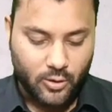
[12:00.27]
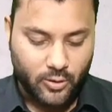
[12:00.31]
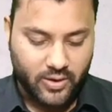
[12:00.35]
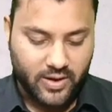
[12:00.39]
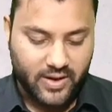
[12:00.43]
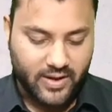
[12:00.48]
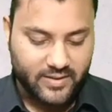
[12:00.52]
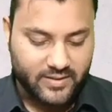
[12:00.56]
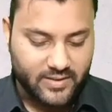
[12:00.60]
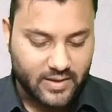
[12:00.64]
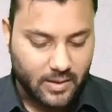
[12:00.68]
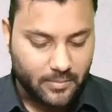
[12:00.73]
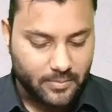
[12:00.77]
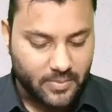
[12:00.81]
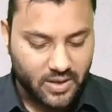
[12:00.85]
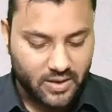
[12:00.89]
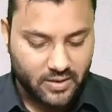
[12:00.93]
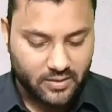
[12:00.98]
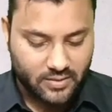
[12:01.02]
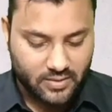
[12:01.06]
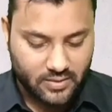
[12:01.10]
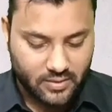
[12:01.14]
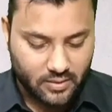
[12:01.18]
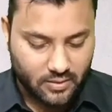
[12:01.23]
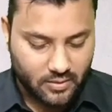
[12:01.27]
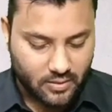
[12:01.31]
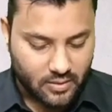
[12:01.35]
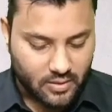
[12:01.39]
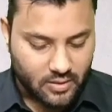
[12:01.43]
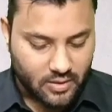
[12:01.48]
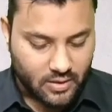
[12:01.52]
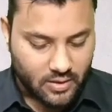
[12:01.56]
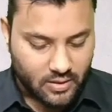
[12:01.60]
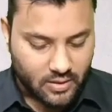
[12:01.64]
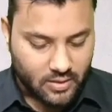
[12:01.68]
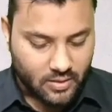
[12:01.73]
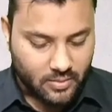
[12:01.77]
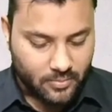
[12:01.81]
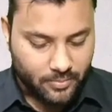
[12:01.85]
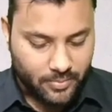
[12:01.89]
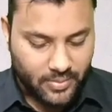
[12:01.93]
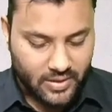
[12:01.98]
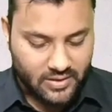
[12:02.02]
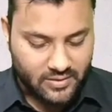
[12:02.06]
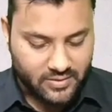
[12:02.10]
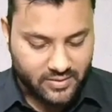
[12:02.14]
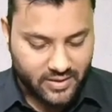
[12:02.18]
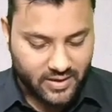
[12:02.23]
On examination,
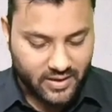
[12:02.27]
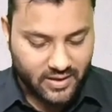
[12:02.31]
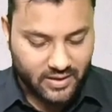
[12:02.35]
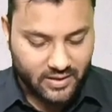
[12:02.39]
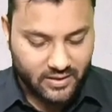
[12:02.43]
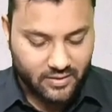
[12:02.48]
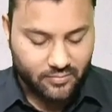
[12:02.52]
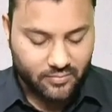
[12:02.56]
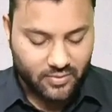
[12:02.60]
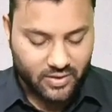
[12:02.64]
pulse rate is